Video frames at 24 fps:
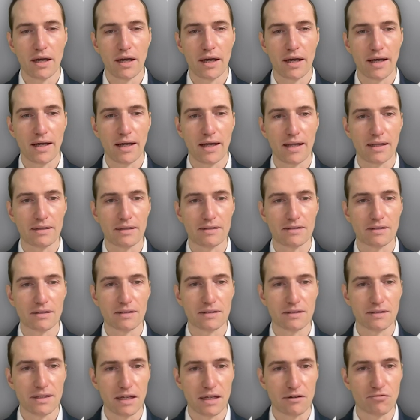and
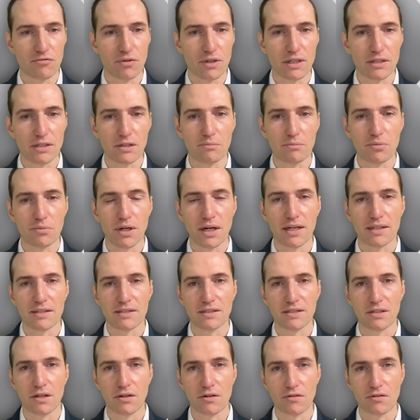that really
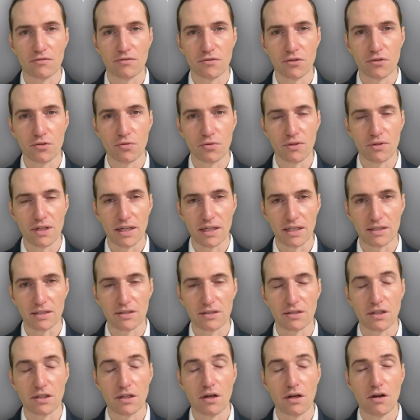comprises out of two
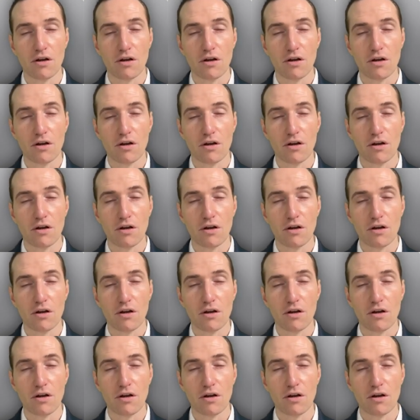things.